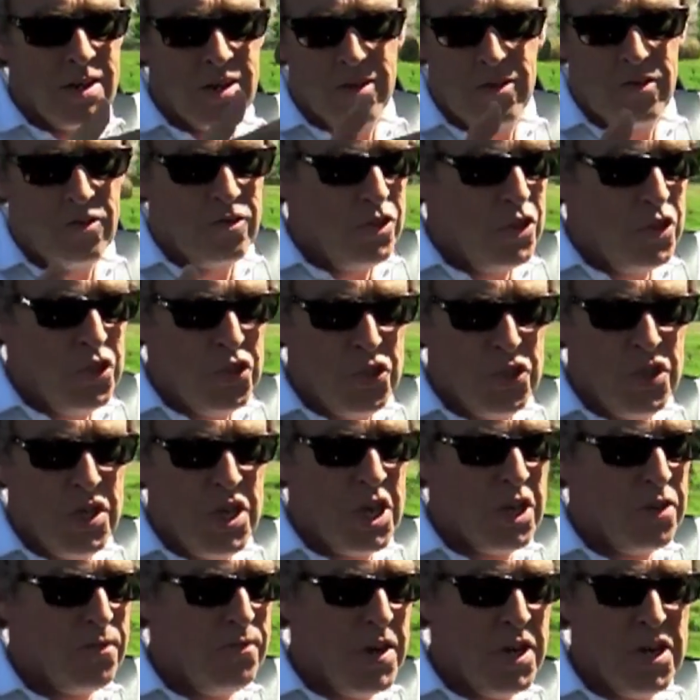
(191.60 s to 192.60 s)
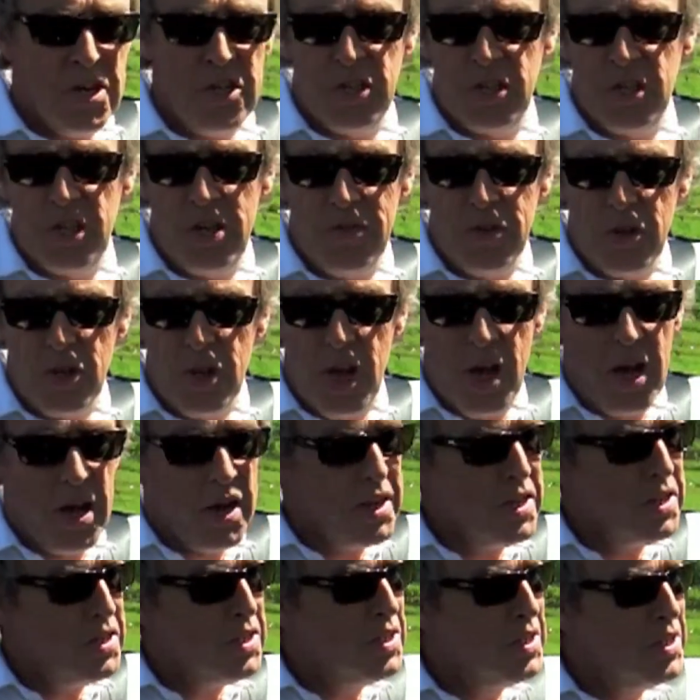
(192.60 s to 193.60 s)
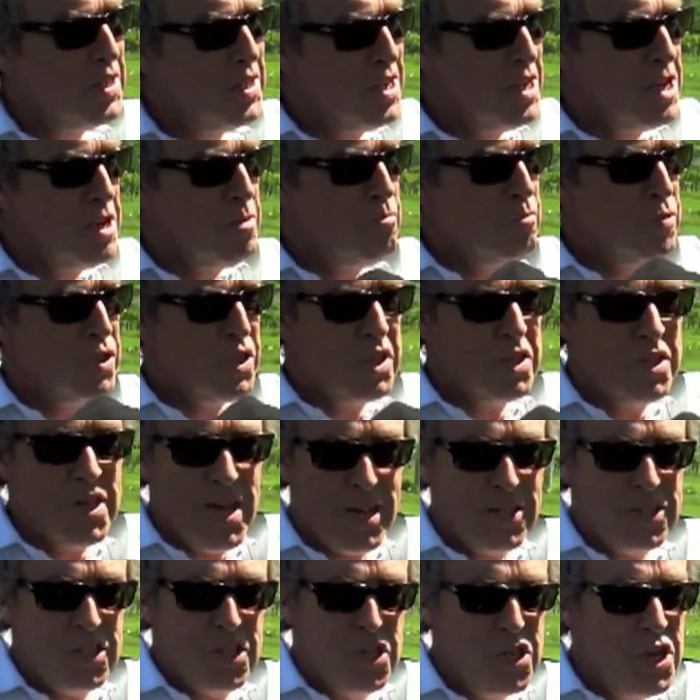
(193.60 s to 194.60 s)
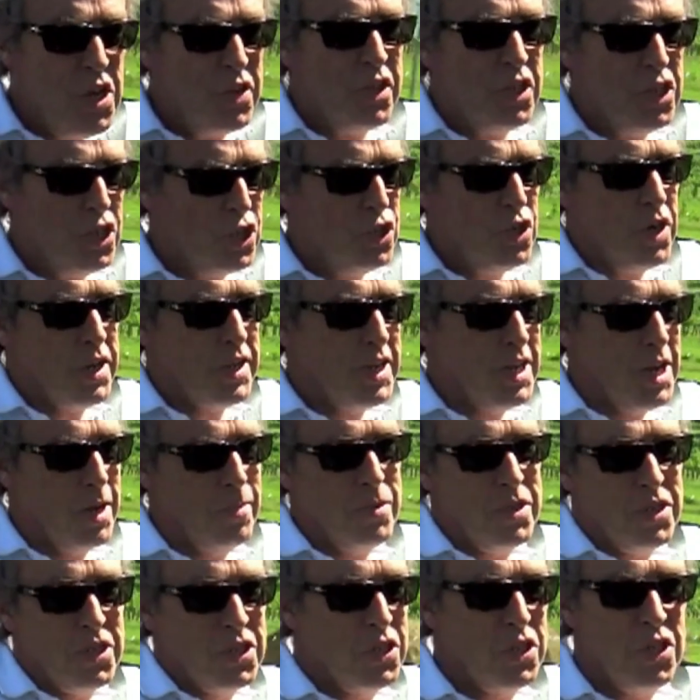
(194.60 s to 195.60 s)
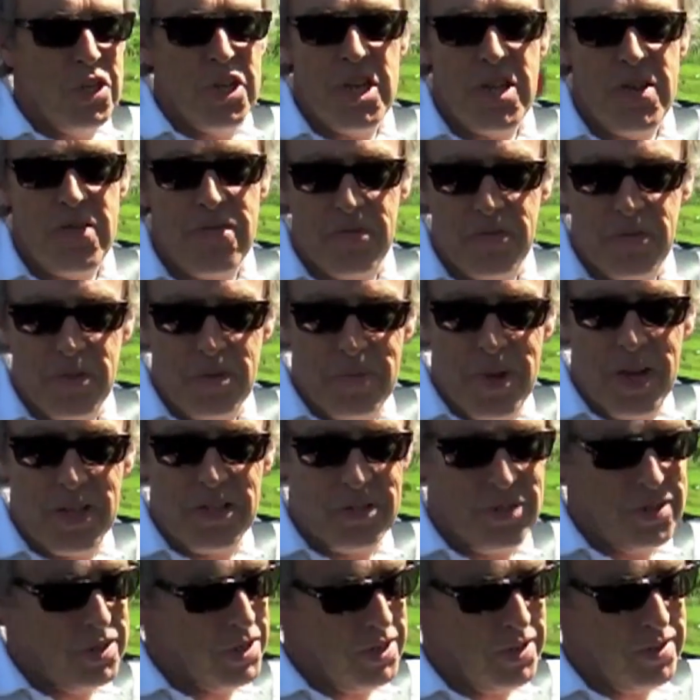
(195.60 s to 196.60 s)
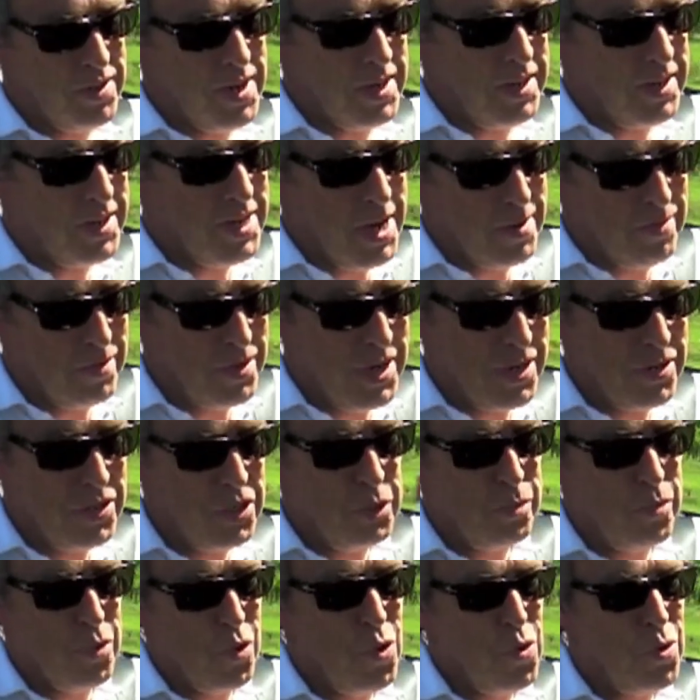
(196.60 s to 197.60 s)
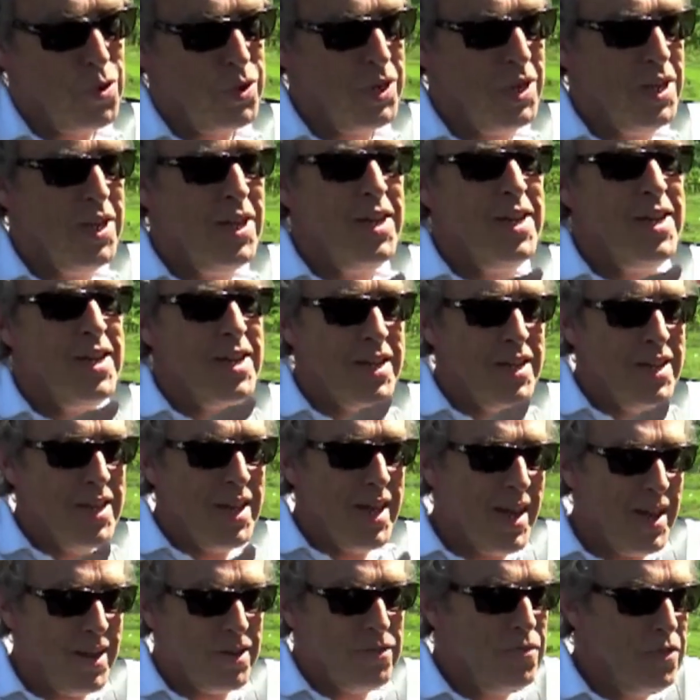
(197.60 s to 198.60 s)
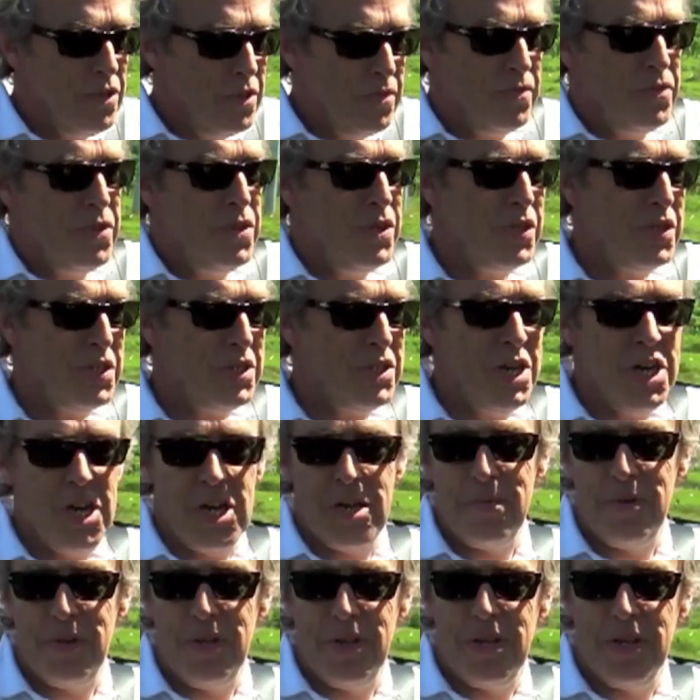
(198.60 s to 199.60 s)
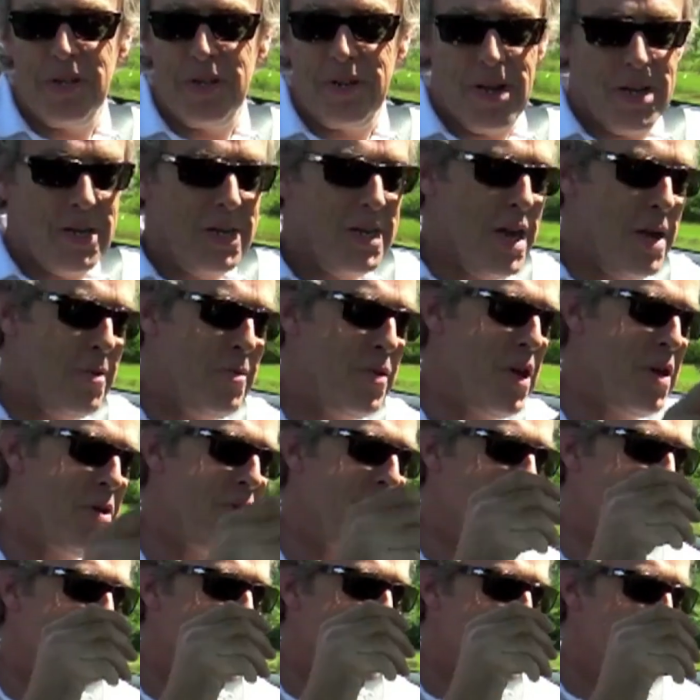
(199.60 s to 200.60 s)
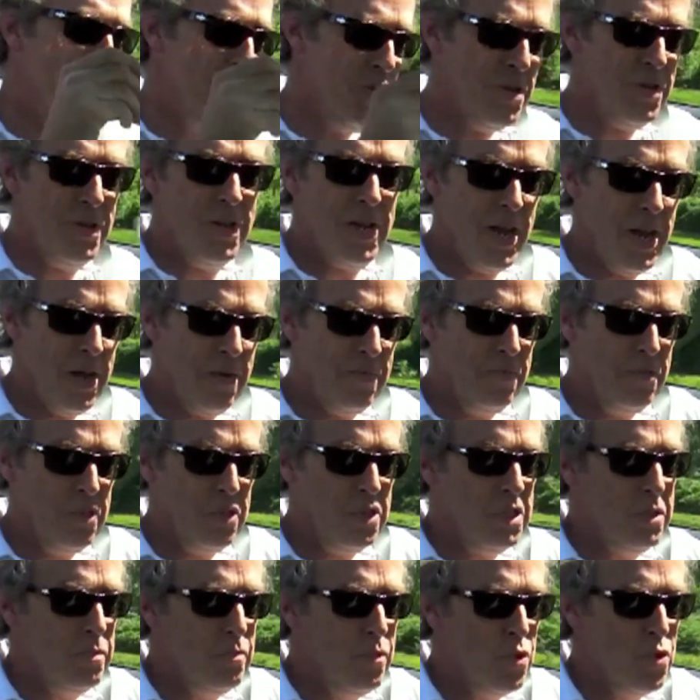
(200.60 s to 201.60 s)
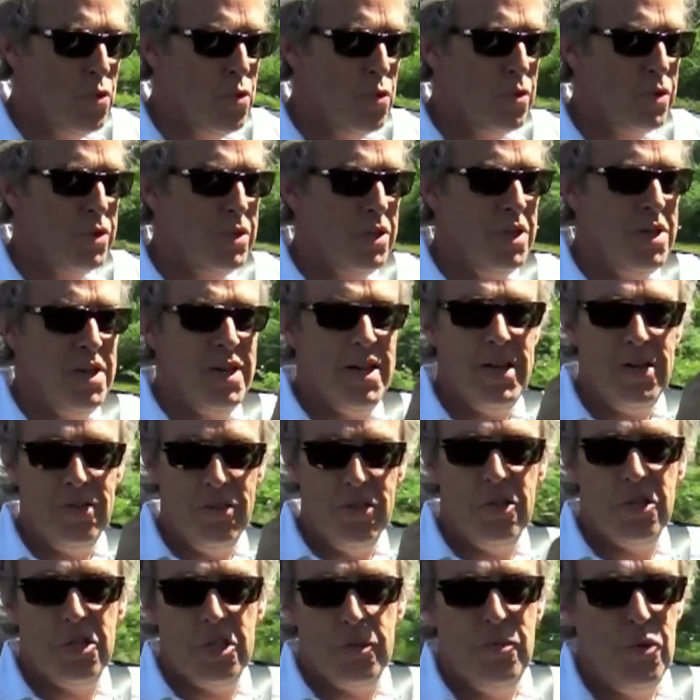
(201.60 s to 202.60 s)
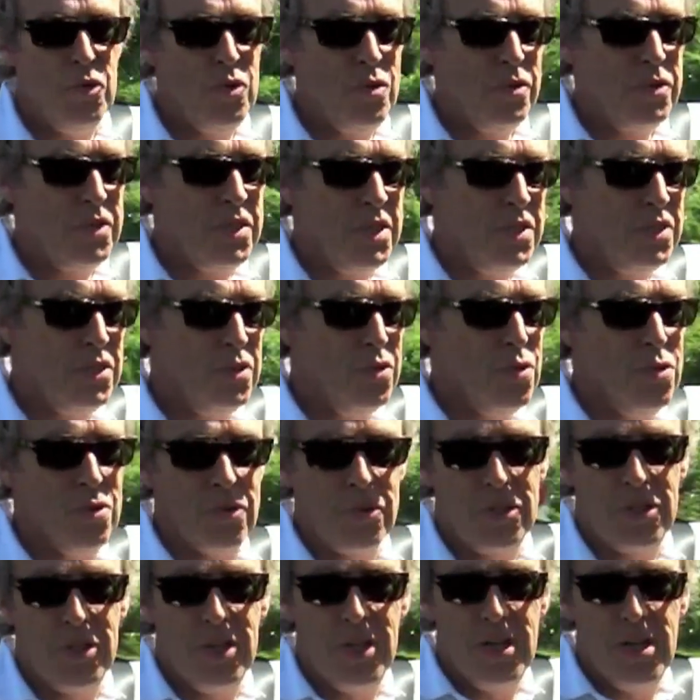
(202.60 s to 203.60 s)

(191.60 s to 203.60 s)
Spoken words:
You can see it's very civilised, but it has another trick up its sleeve, the Maserati GranCabrio Sport, in that for the first time in the GranCabrio you can have the Sport and the Sports exhaust.